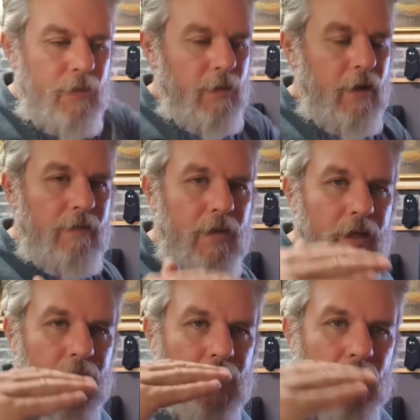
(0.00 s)
You have the
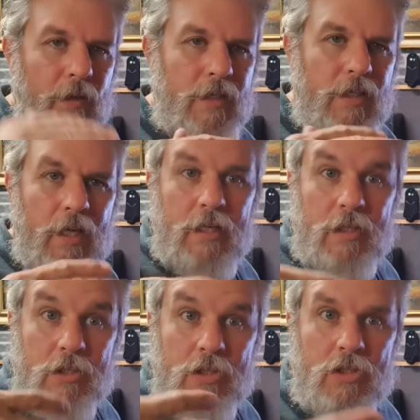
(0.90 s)
ego intellect,
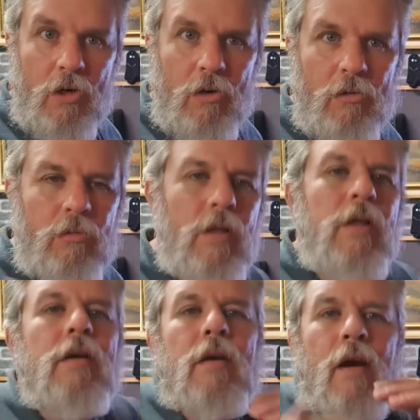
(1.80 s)
the soul,
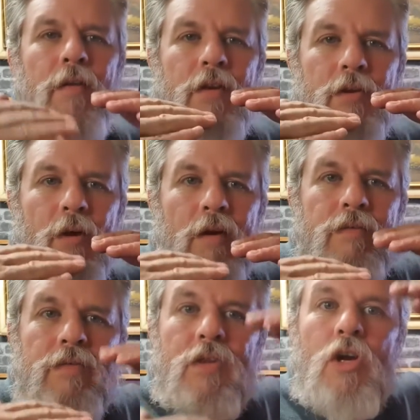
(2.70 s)
and then you have
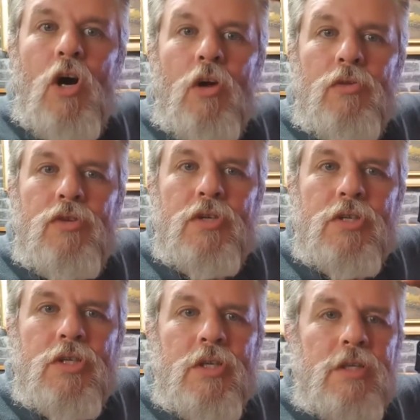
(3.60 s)

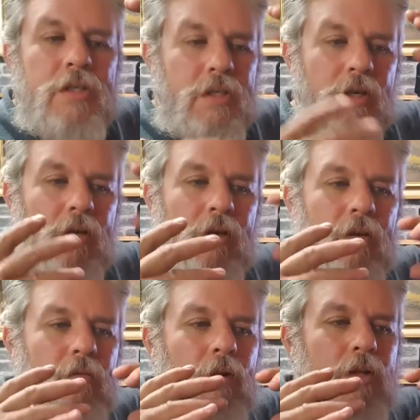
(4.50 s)
consciousness,
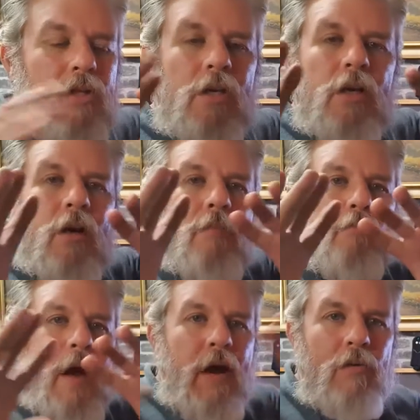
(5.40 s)
which
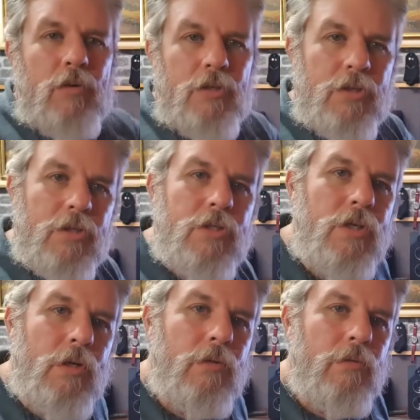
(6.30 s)
powers the
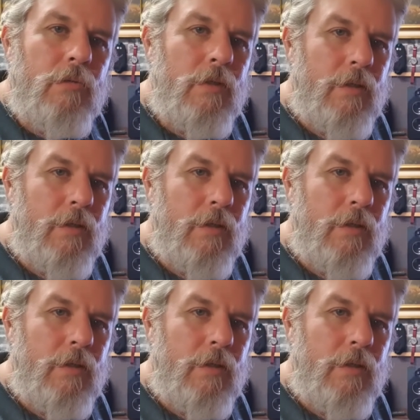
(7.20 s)
soul.